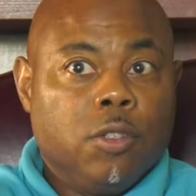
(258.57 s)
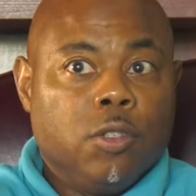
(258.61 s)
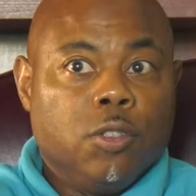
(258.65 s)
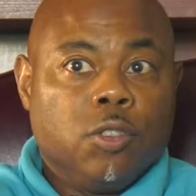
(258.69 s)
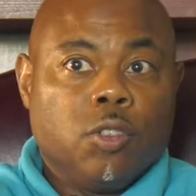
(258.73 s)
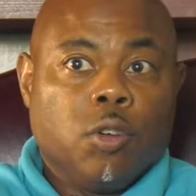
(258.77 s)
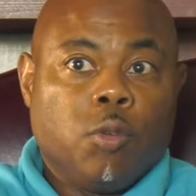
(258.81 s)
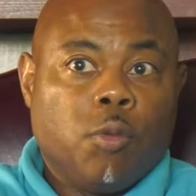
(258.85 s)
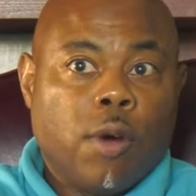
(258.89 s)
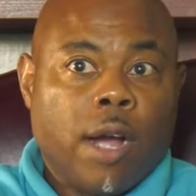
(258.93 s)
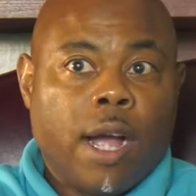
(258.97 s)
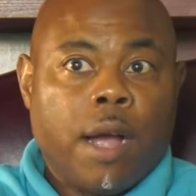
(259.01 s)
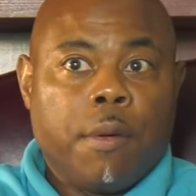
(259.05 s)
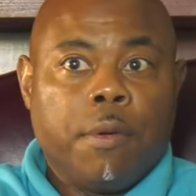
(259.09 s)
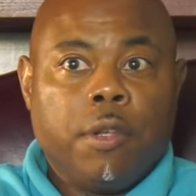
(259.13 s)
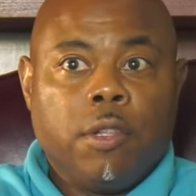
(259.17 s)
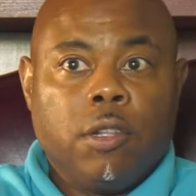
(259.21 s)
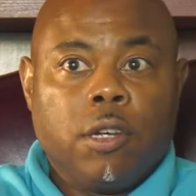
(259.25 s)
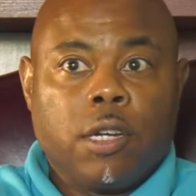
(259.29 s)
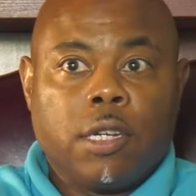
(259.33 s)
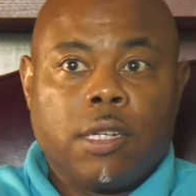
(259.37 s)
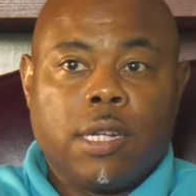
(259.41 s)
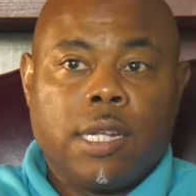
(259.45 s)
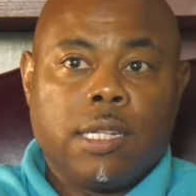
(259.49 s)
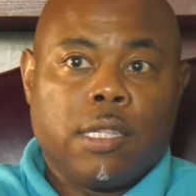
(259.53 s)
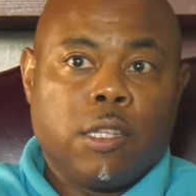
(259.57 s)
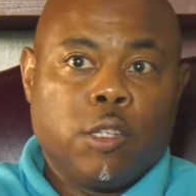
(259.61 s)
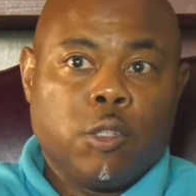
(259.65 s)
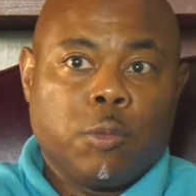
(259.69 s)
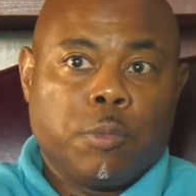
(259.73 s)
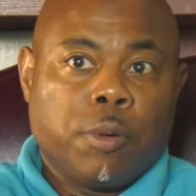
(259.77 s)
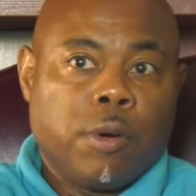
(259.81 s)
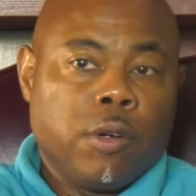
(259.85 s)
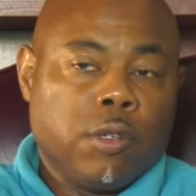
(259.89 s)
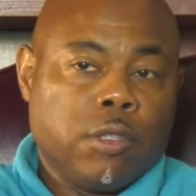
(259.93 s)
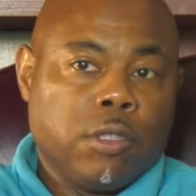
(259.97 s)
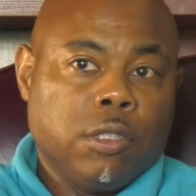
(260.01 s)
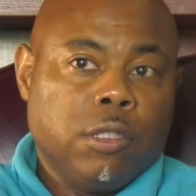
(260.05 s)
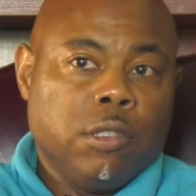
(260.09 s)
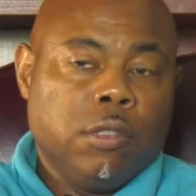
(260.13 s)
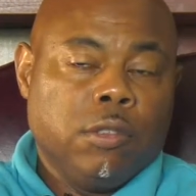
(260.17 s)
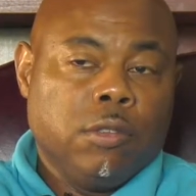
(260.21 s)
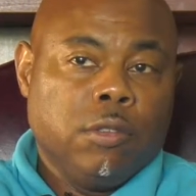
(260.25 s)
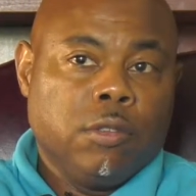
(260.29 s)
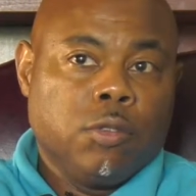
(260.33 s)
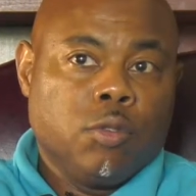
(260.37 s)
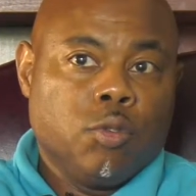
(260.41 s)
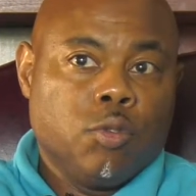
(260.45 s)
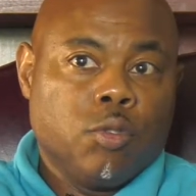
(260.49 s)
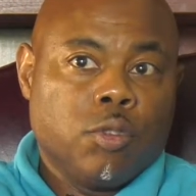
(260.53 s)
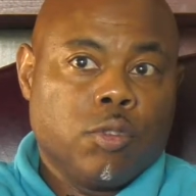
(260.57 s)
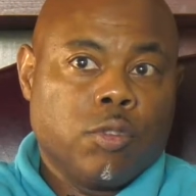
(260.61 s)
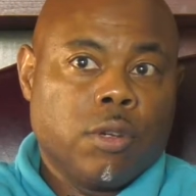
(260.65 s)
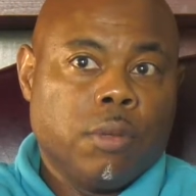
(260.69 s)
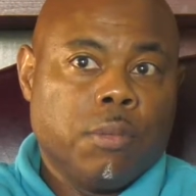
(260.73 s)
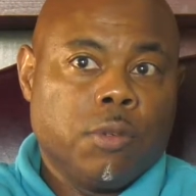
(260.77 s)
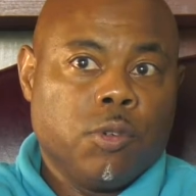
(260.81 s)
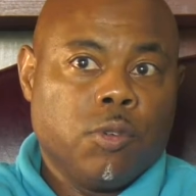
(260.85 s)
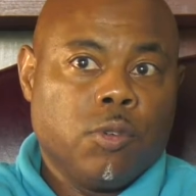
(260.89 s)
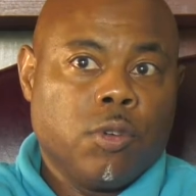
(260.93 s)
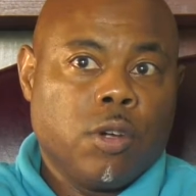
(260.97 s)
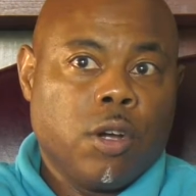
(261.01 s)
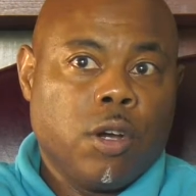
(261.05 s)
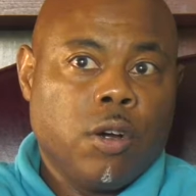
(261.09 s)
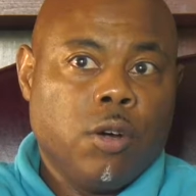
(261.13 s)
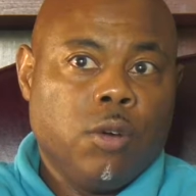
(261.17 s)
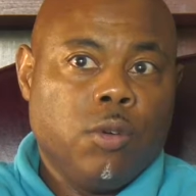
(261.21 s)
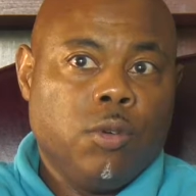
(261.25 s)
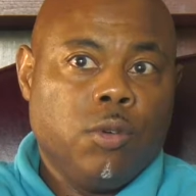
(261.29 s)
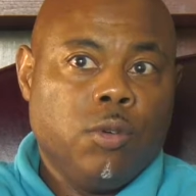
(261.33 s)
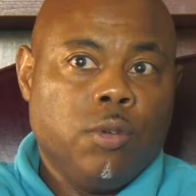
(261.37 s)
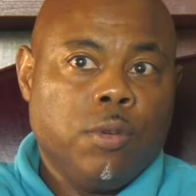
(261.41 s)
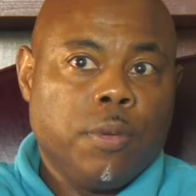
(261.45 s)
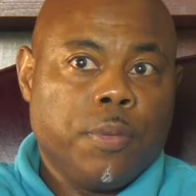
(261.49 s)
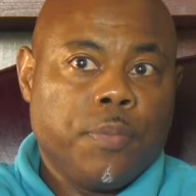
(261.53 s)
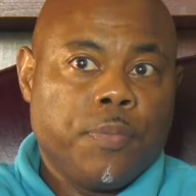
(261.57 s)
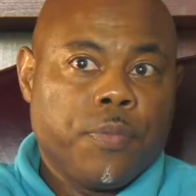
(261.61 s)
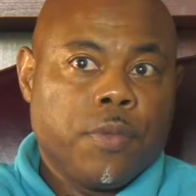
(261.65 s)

So why are we looking at this person through the criminal code?